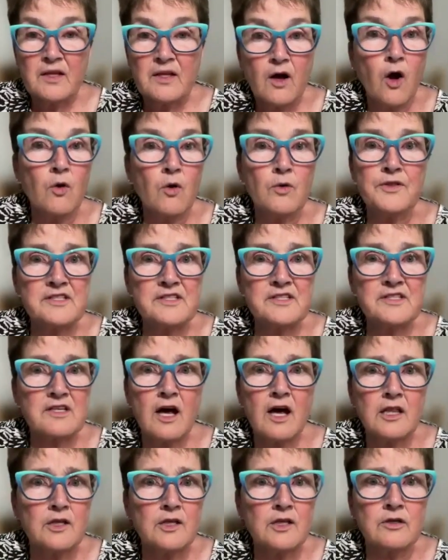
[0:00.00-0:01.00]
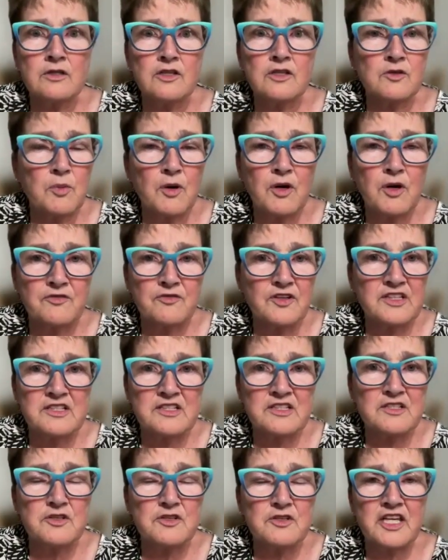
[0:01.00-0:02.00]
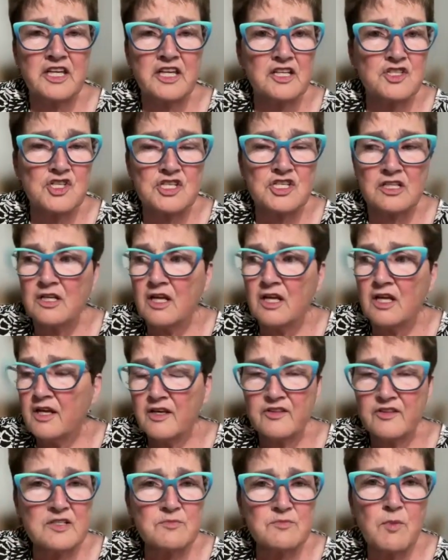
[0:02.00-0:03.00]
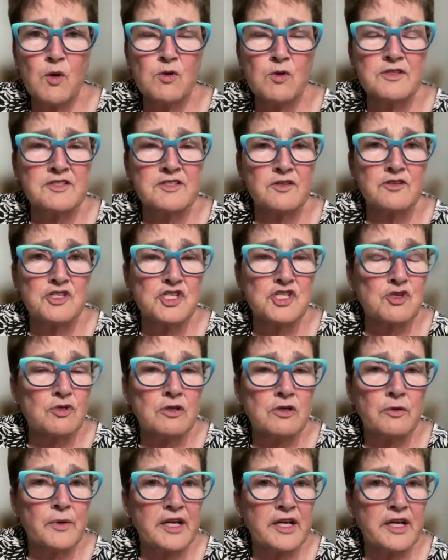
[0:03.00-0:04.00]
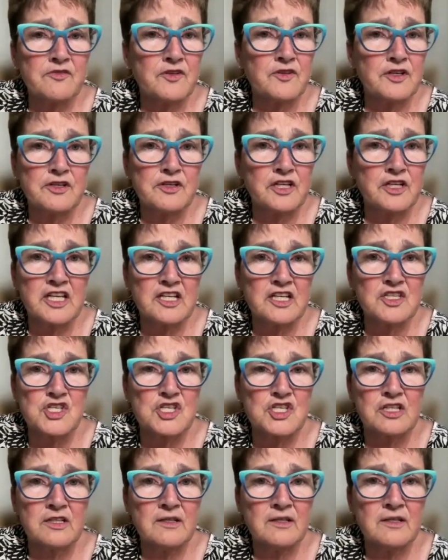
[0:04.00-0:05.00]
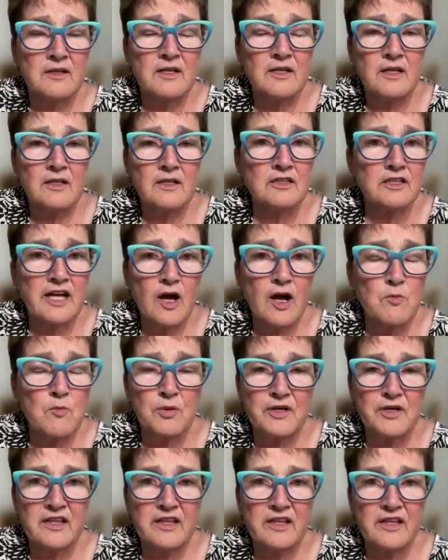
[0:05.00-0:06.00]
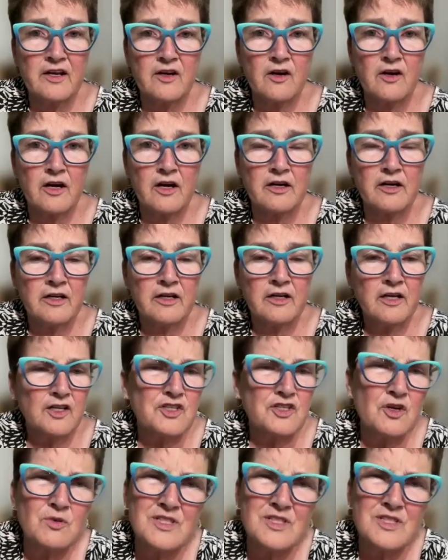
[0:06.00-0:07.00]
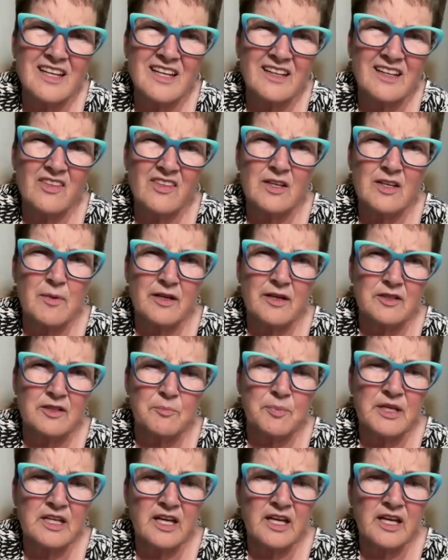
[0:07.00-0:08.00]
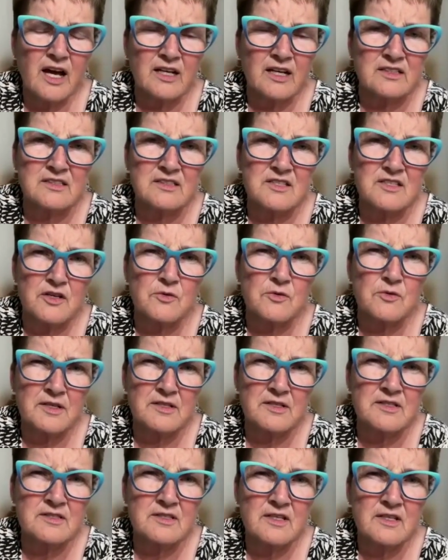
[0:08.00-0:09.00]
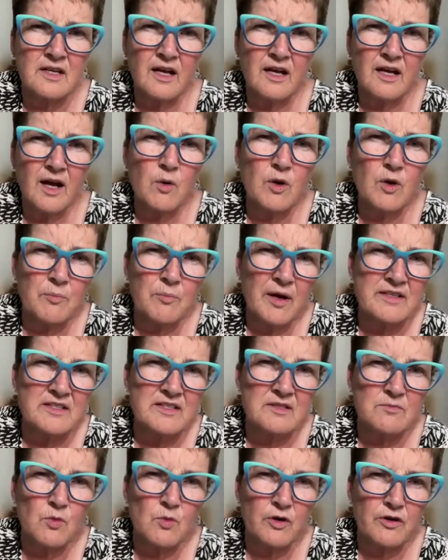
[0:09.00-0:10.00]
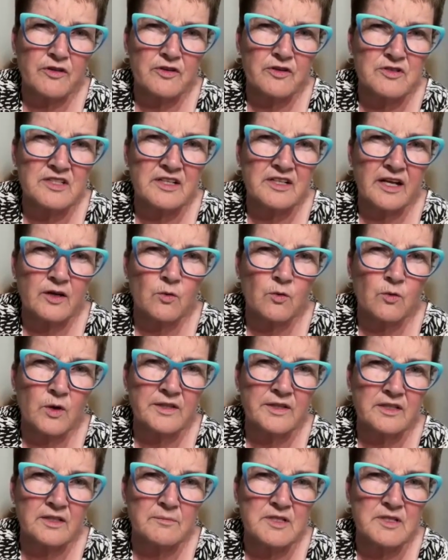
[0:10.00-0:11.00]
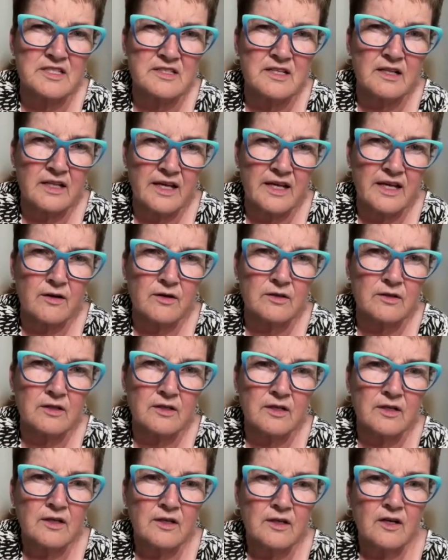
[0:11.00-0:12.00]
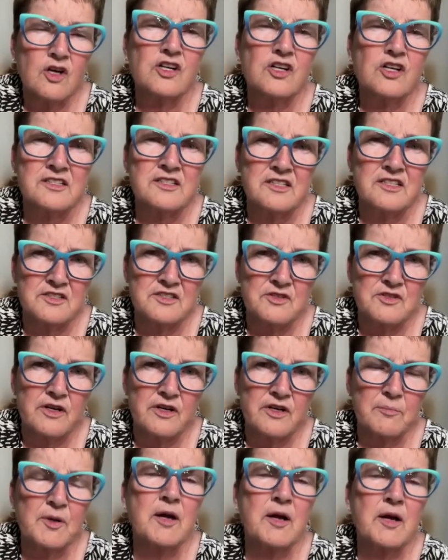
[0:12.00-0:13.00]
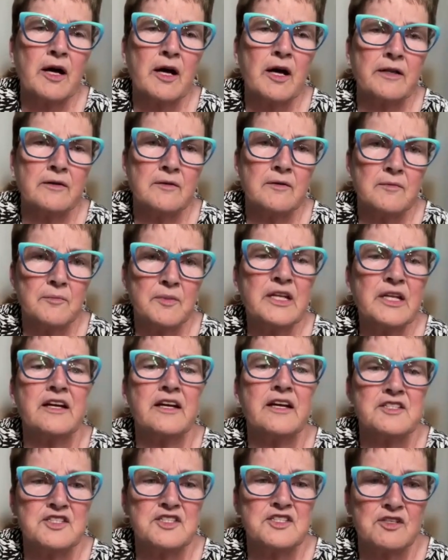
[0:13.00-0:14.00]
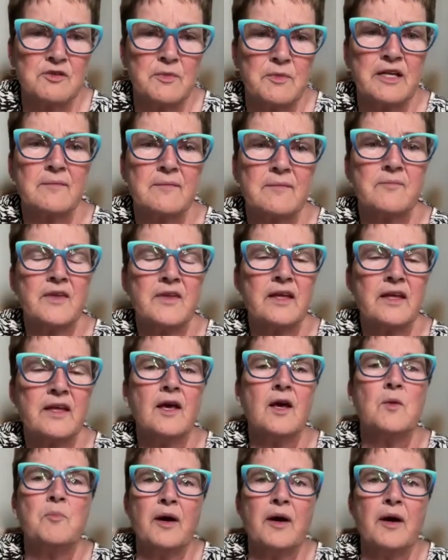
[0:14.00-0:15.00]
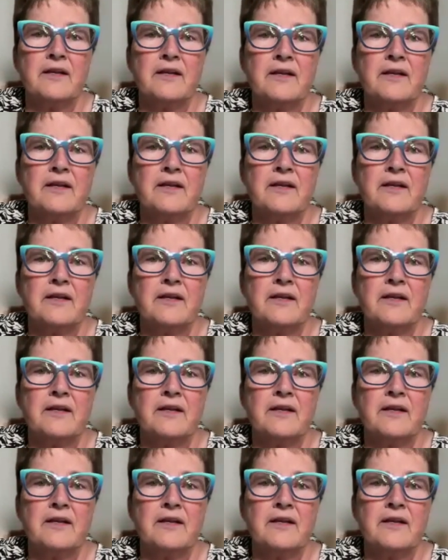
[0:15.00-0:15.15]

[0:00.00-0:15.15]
Oh, this color will look perfect in your kitchen. These bowls are jewelry for your kitchen. Look how pretty they are. Don't say anything about the peacocks though, because I want to buy some more of those and I don't want them to sell out. Hook a sister up. Come on, be nice to me but